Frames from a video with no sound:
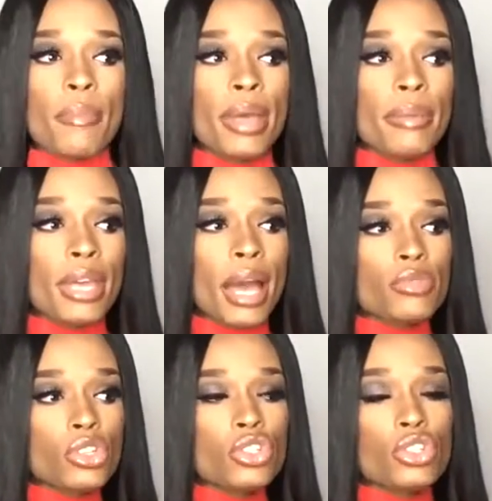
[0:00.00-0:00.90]
maybe
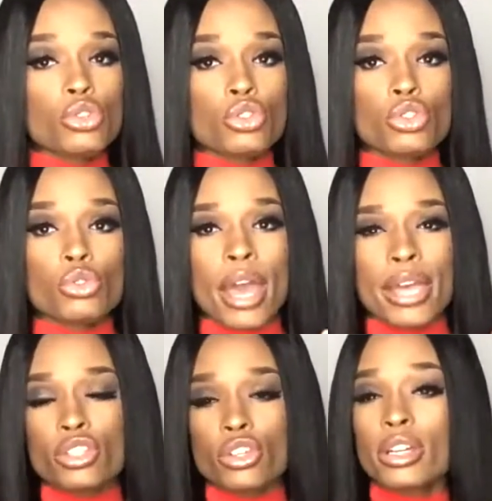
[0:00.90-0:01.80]
I'm just used to
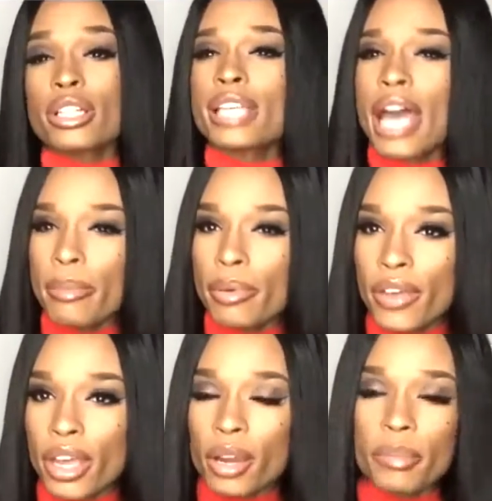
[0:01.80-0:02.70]
a certain type
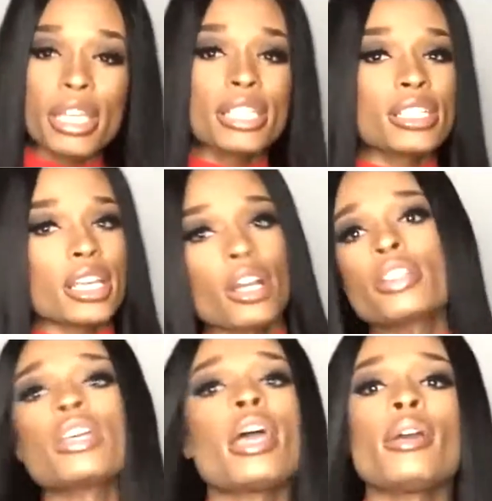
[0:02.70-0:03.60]
of hair because this
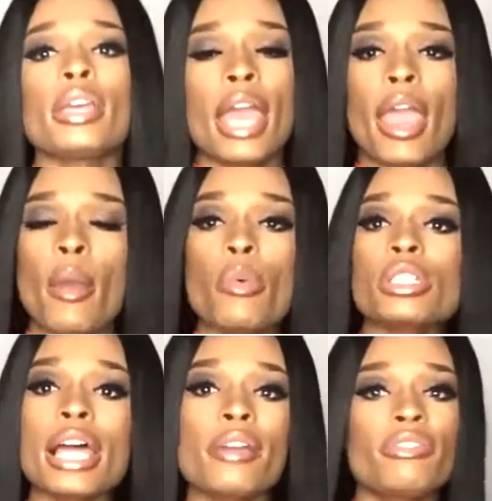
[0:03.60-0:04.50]
hair, it
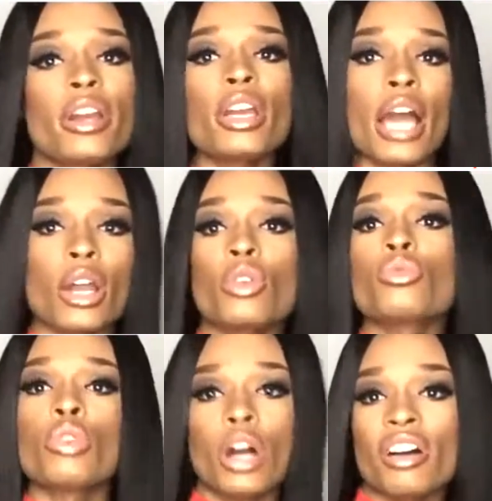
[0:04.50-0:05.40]
was like very kind
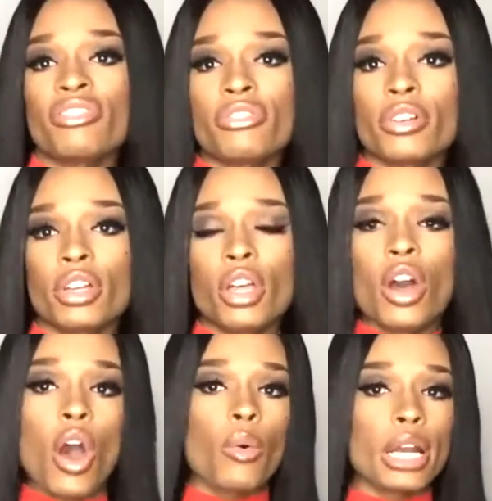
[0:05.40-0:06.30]
of rough
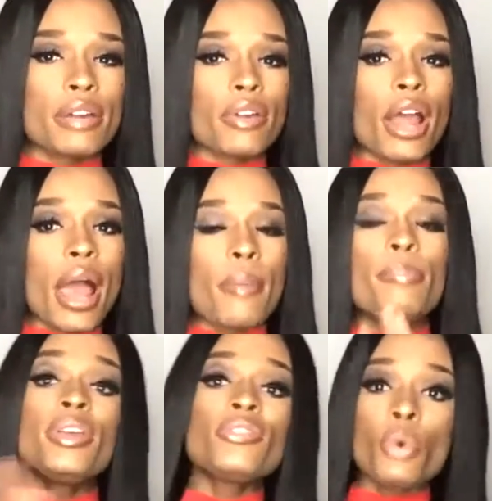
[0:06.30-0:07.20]
or whatever
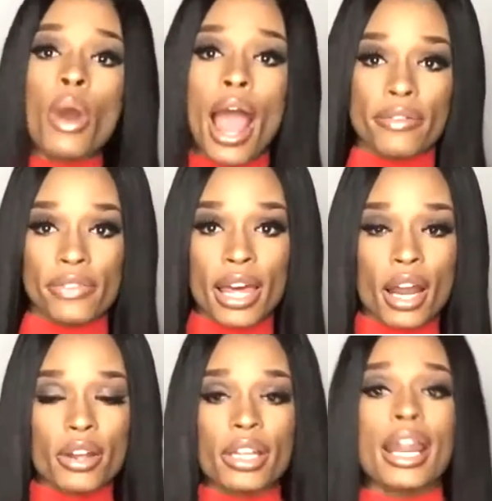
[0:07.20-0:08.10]
before I flat
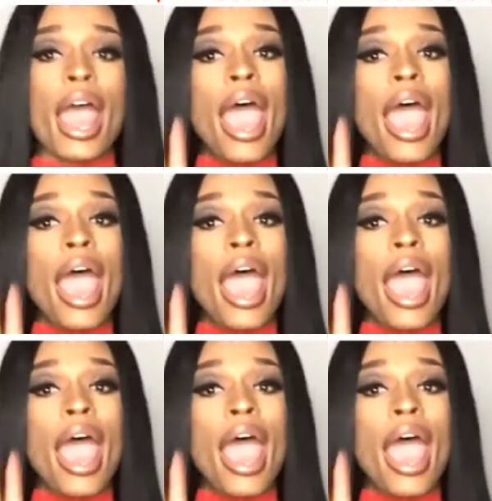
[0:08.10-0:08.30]
ironed it.